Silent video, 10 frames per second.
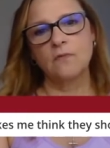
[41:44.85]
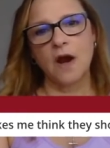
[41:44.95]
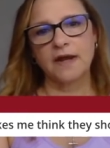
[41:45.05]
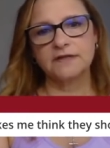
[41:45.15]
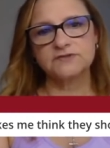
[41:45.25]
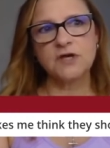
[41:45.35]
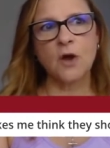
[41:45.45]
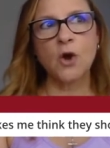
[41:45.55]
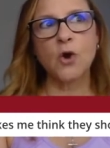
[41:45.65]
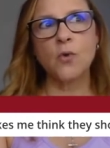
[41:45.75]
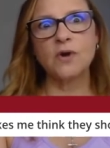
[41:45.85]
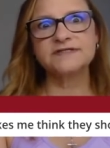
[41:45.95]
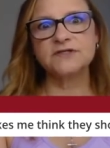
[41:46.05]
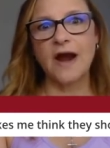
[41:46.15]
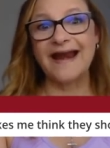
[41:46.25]
Right. So
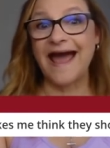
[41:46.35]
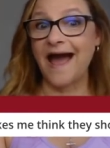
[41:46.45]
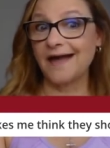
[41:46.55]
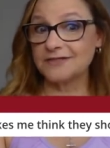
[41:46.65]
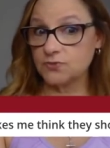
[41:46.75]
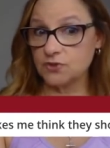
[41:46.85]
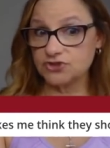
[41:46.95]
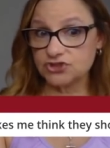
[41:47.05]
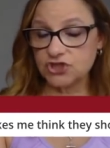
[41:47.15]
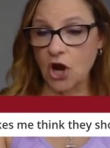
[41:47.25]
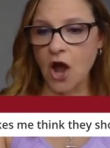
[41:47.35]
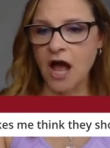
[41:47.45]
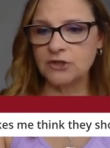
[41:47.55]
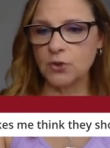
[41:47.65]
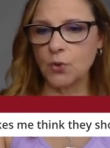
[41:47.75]
was there an actual
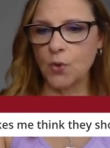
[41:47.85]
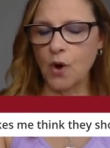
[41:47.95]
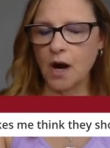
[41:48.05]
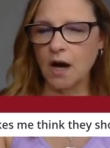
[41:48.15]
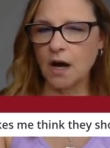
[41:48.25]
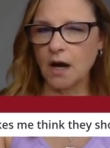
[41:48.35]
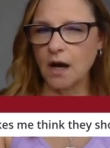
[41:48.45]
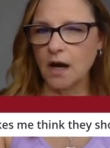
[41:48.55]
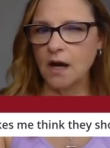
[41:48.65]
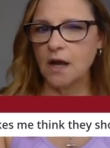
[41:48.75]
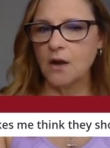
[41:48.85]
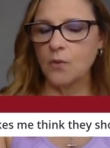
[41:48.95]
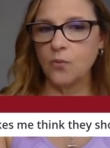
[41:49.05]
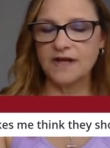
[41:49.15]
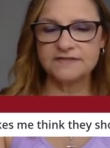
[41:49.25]
shot or
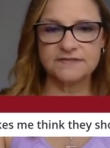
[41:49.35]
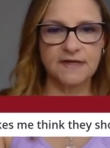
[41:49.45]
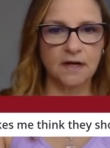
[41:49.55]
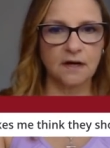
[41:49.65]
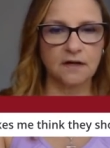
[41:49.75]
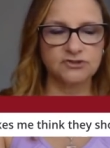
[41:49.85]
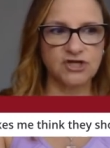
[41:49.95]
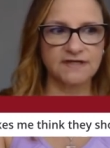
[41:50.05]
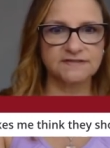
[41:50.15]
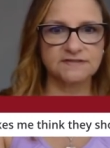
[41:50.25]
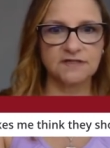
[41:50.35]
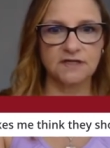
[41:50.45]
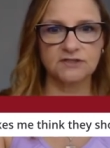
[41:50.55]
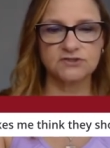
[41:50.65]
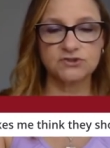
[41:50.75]
was there just
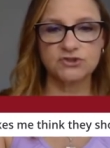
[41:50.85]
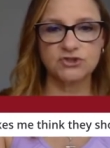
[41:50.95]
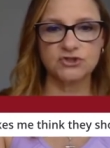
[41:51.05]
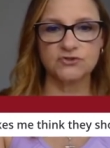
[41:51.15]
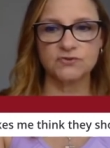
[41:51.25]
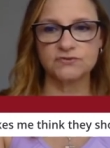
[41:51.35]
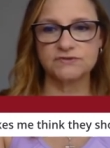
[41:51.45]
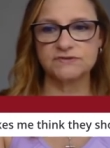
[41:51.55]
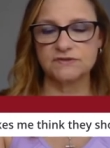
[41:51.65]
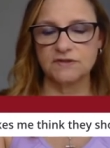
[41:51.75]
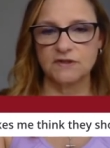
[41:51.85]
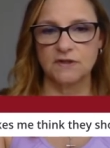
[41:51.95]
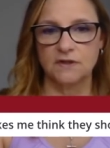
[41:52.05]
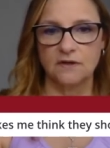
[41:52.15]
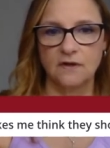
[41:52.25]
an excuse?
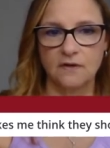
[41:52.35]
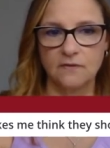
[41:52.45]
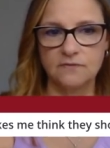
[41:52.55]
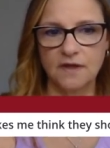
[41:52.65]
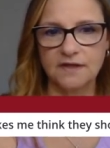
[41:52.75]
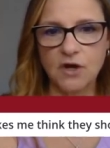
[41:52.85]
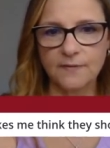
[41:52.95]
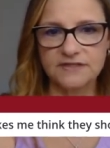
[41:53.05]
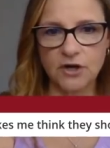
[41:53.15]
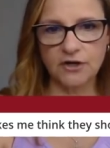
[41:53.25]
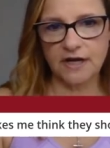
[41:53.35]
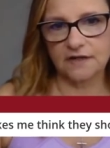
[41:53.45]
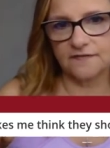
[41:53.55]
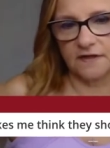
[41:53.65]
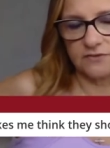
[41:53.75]
Like nobody heard
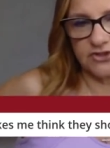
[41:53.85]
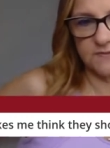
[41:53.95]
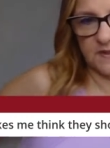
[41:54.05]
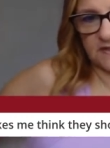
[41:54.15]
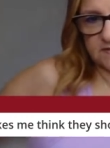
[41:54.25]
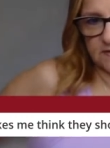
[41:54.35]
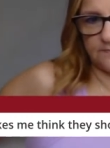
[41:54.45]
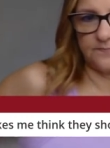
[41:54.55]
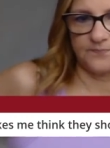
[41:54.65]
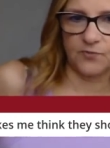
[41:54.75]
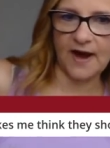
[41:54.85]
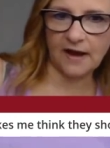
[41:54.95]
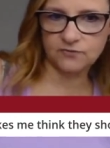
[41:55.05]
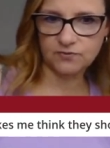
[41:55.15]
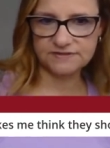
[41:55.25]
anything. It was just because the
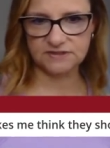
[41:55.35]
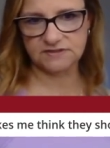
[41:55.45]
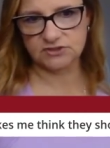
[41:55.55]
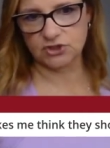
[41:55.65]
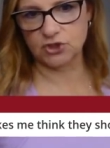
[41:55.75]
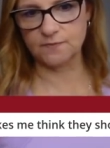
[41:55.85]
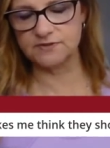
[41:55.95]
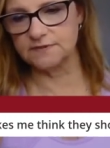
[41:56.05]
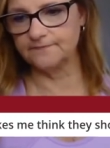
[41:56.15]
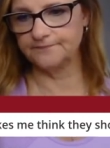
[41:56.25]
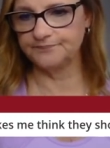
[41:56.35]
ground was disturbed.